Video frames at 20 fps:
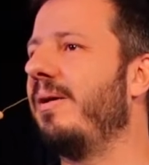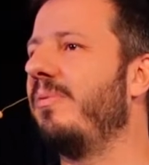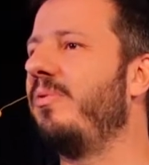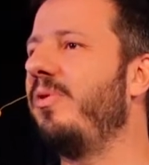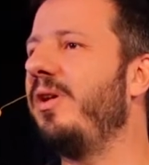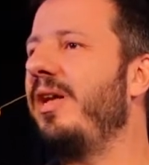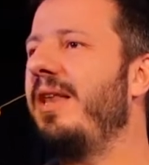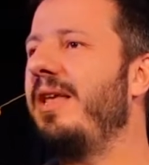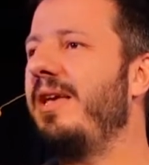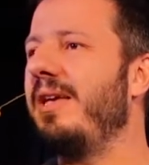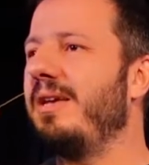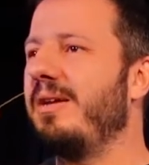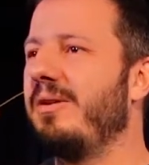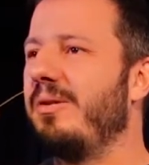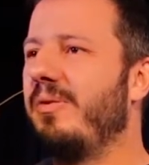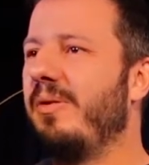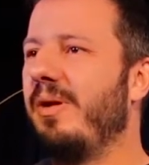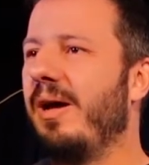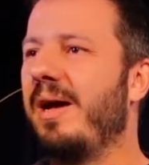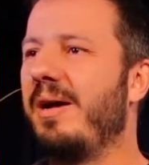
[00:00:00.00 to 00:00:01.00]

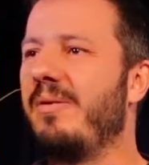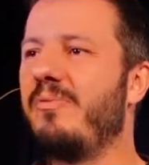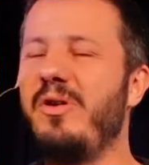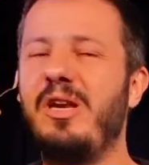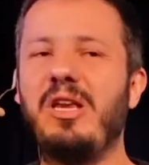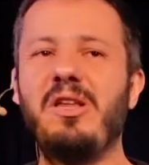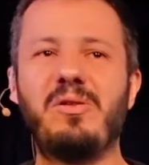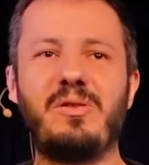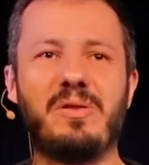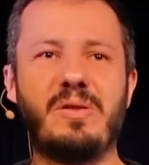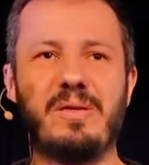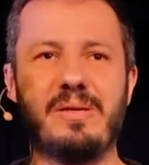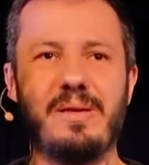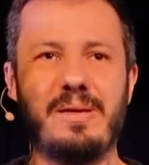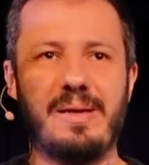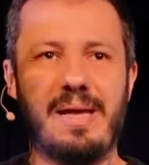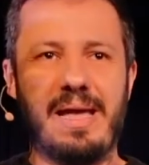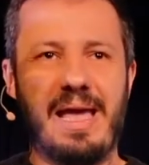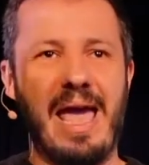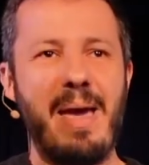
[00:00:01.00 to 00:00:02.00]
really
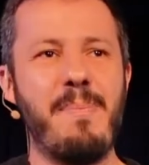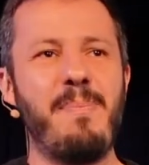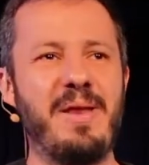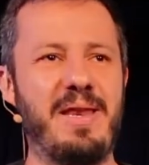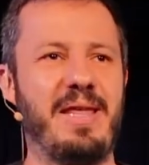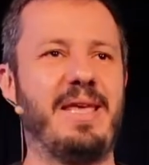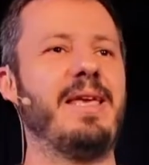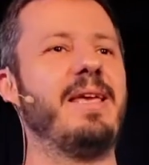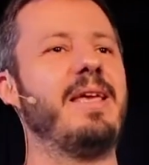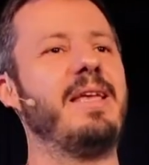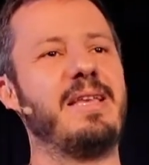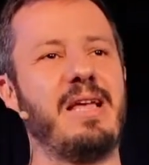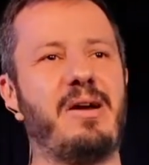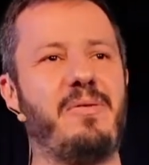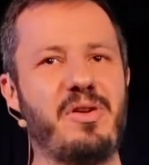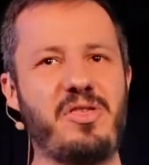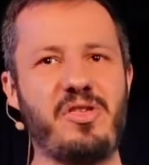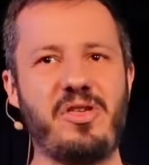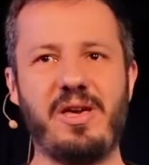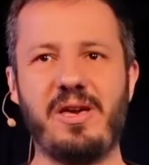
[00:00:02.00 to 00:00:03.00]
happening in
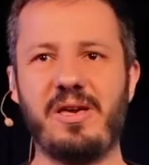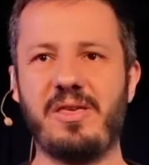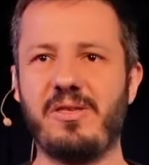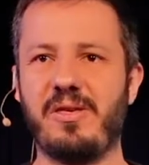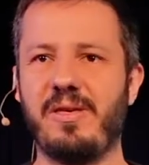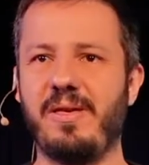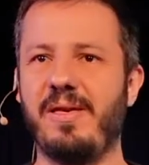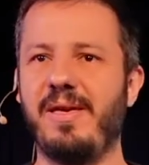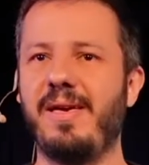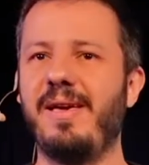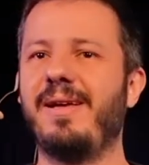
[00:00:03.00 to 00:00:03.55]
our church.